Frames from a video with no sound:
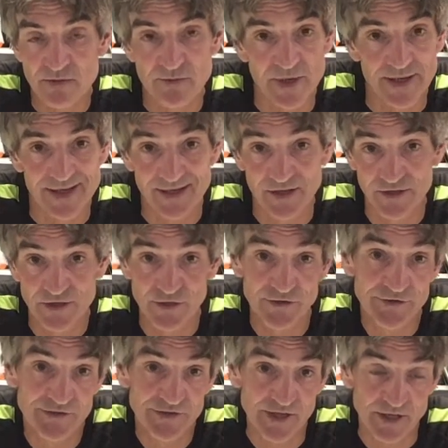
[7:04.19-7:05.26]
make it a little
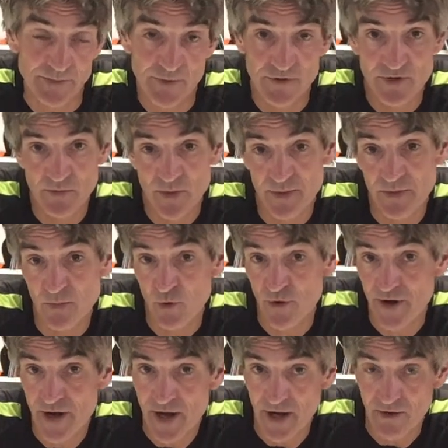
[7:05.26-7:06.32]
deeper and maybe more
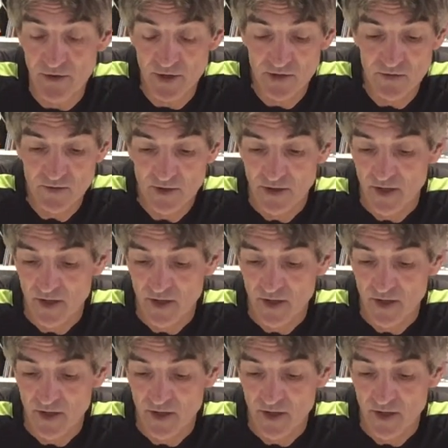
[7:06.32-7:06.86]
narrow.